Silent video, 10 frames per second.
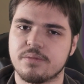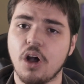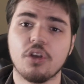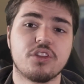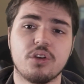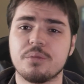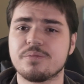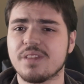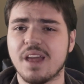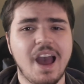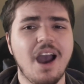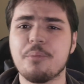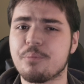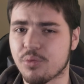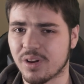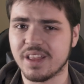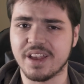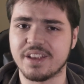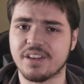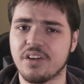Also, how
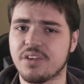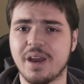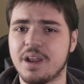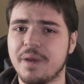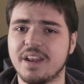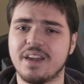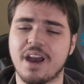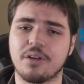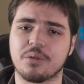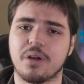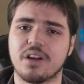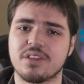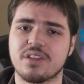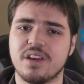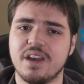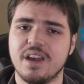brilliant are their animated counterparts?